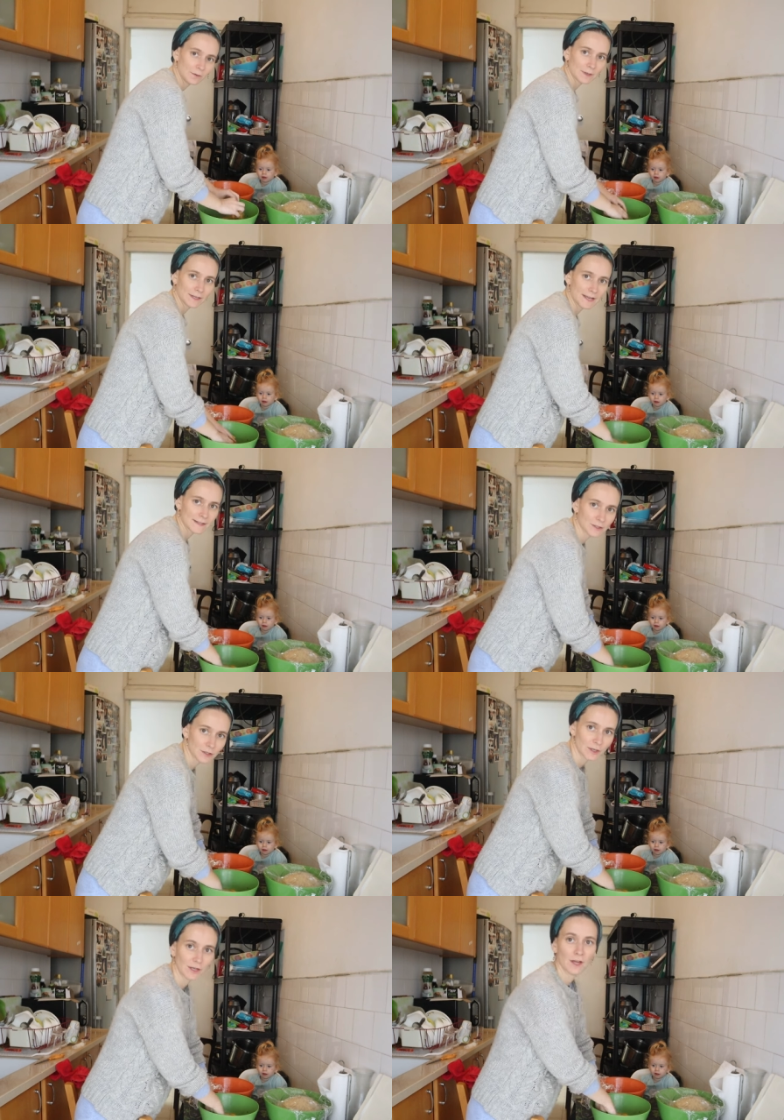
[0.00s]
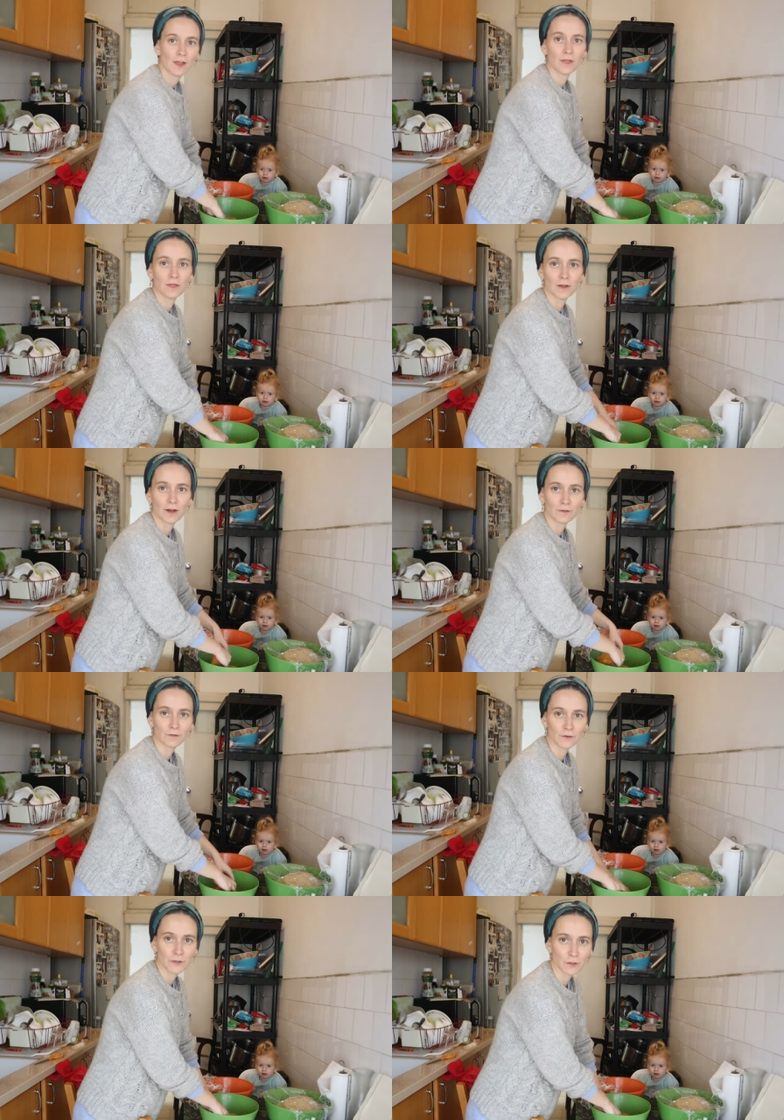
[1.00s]
and we're gonna answer the
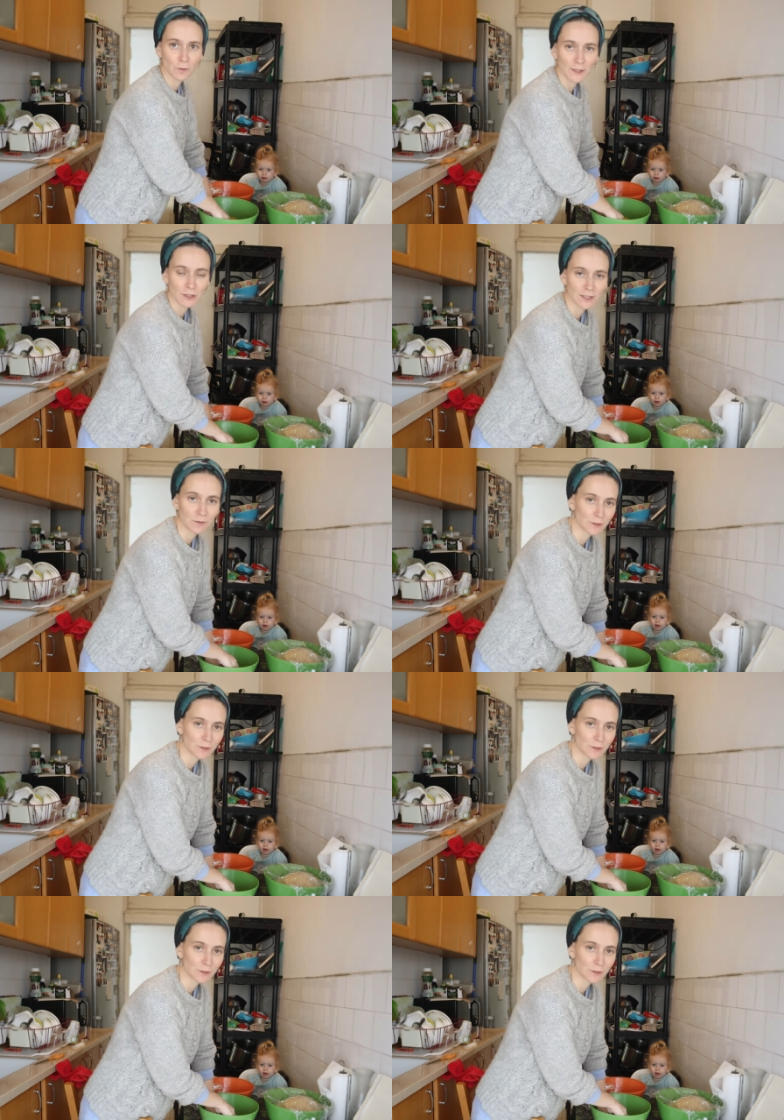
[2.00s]
first question,